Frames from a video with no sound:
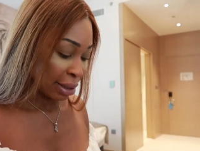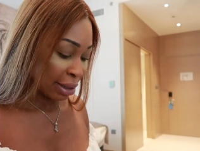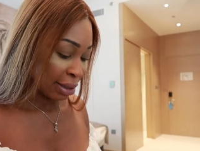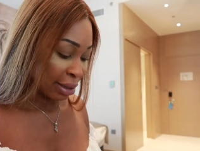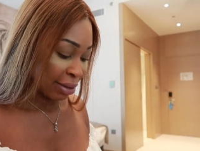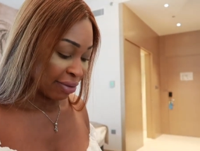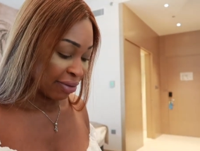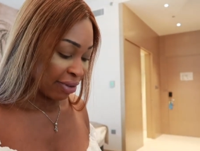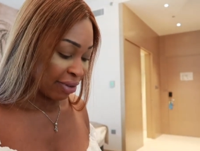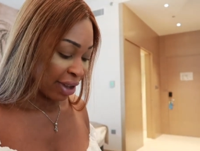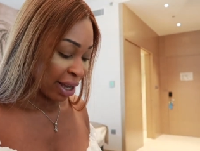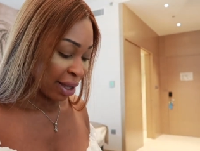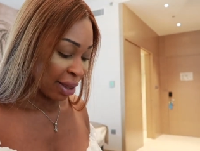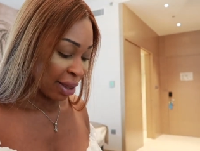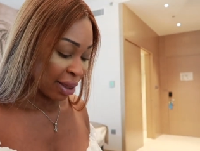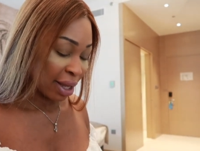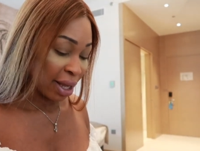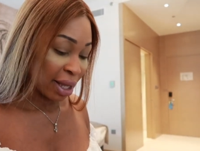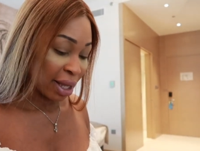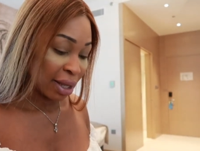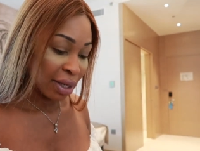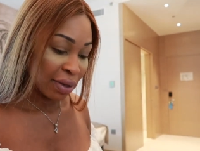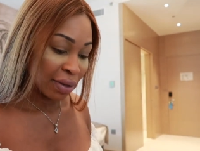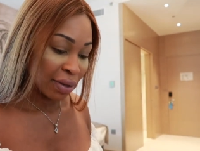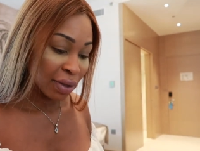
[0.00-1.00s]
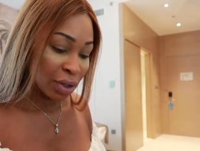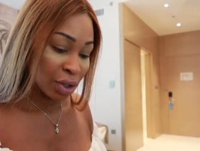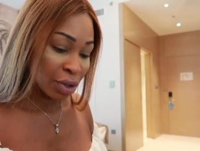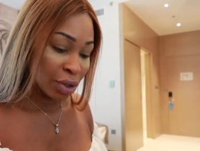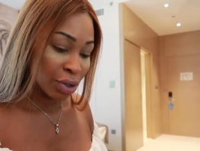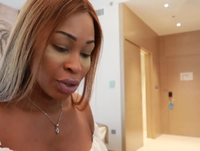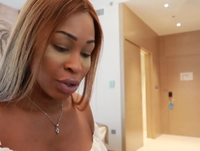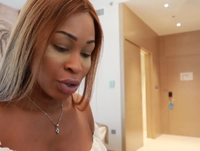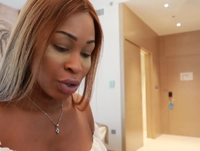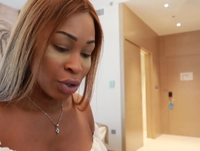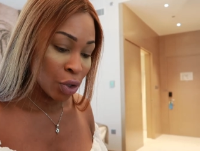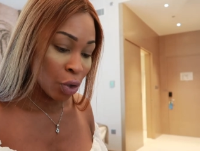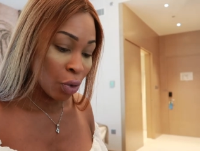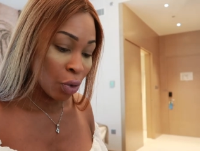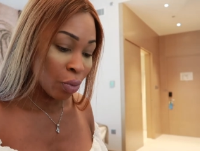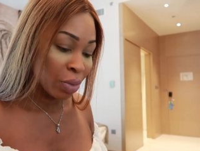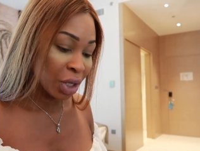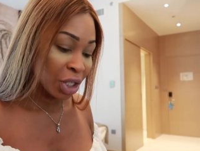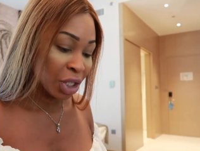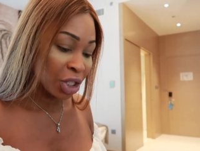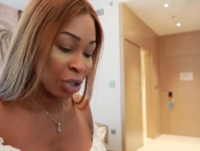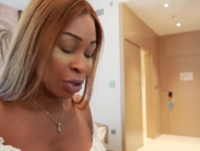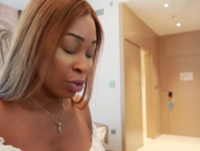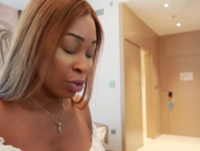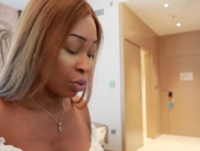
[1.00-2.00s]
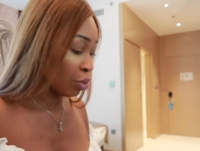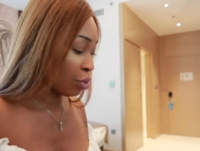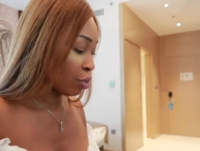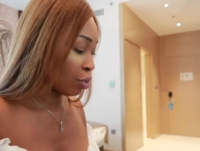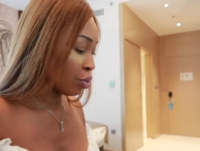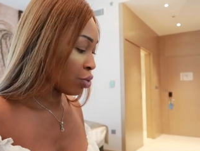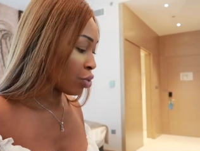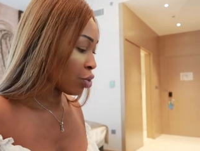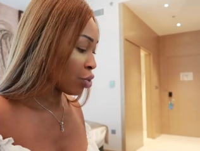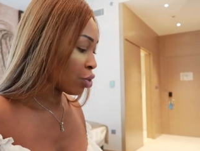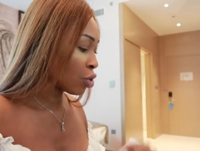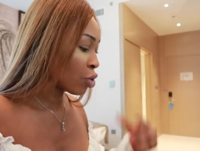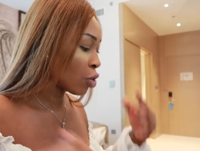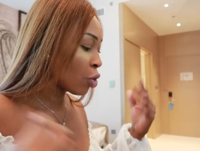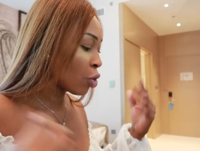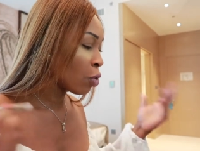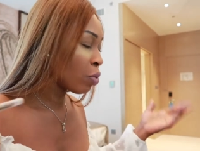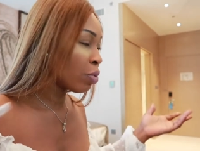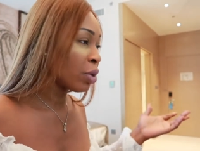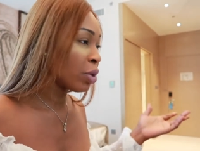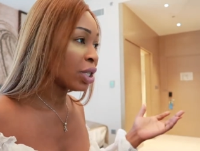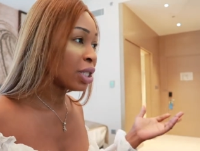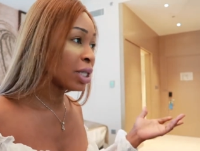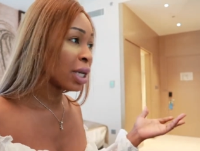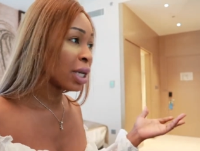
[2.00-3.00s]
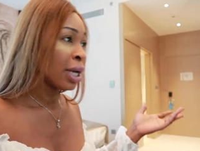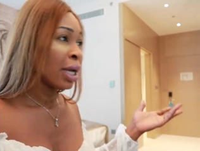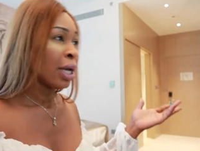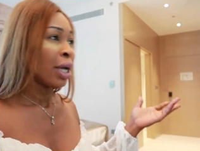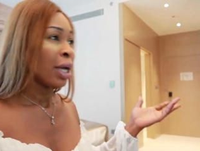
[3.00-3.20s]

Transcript: is the fact that there's just so much to do so much